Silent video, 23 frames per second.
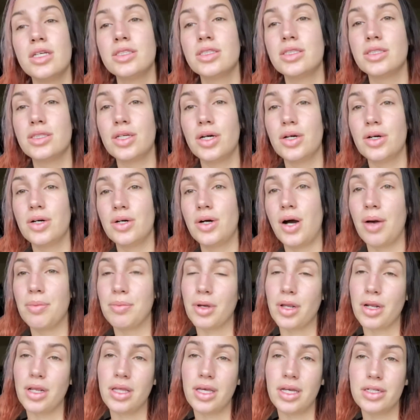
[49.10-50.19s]
So I'm
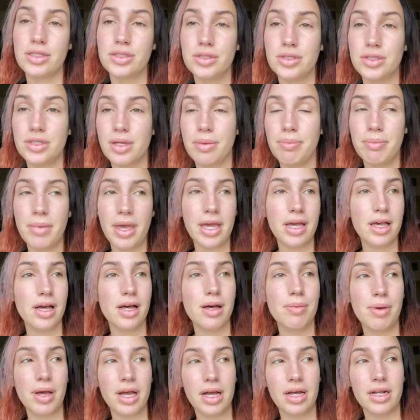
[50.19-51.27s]
gonna like do some
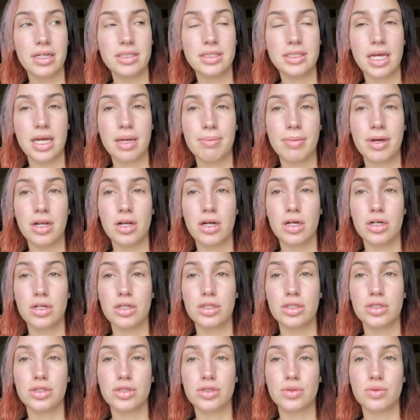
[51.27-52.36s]
makeup. I gotta take my daughter
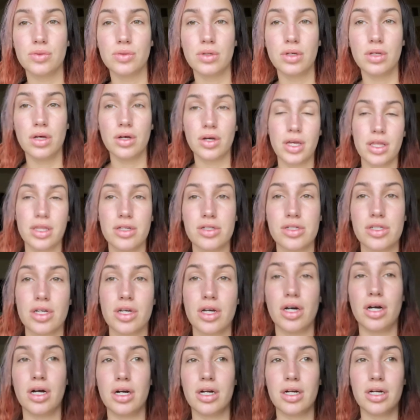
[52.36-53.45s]
to school. Okay, there's a
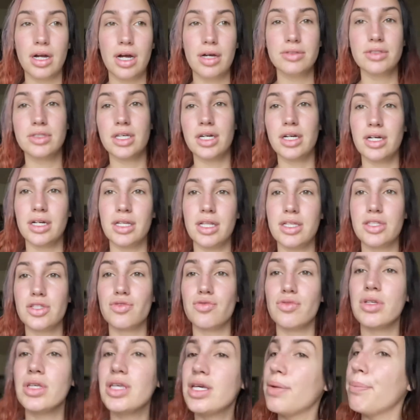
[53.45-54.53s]
car out there. That's
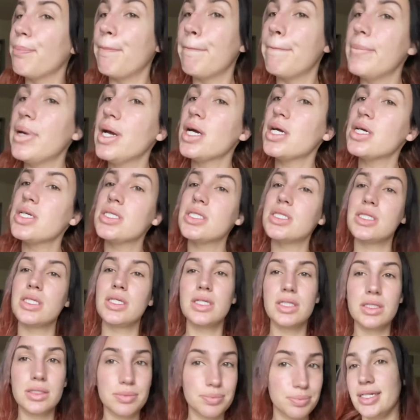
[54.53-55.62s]
really
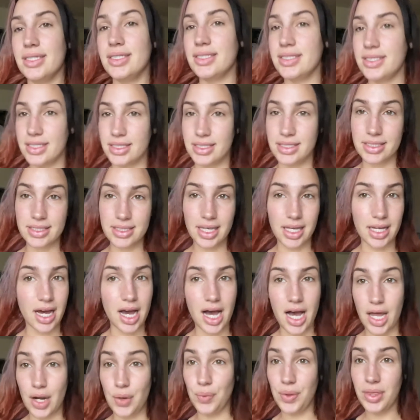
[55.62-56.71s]
embarrassing. Let's get
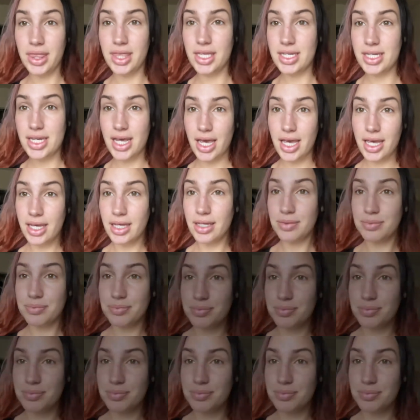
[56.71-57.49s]
on with the day.